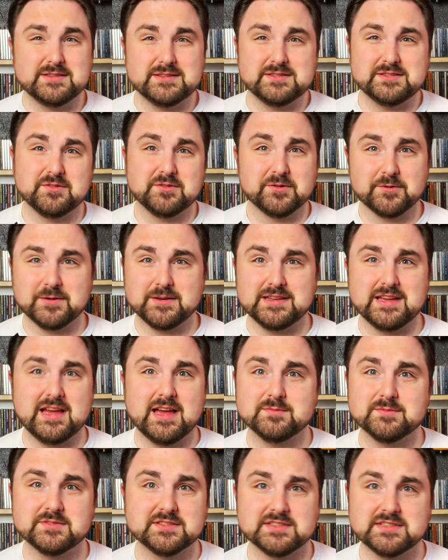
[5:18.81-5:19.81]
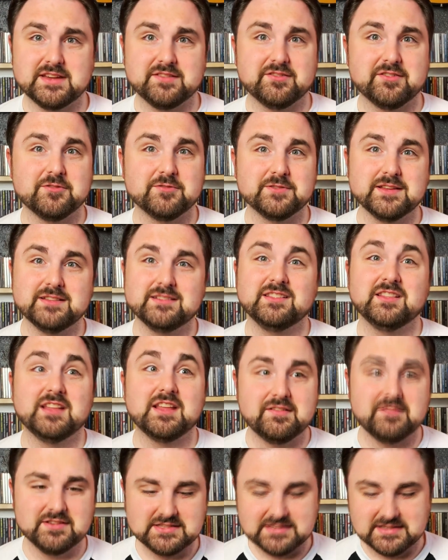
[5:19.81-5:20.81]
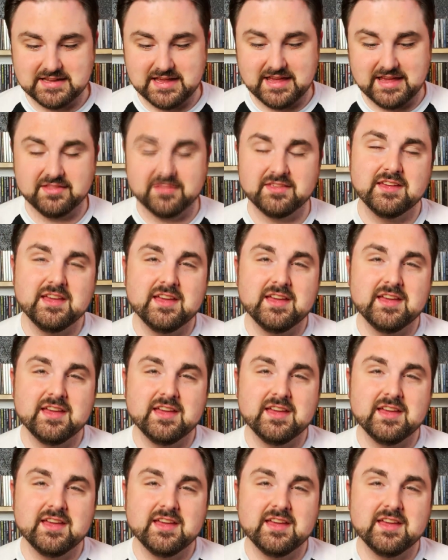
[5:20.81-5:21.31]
2 or 3 times since I've owned it. Love it to death.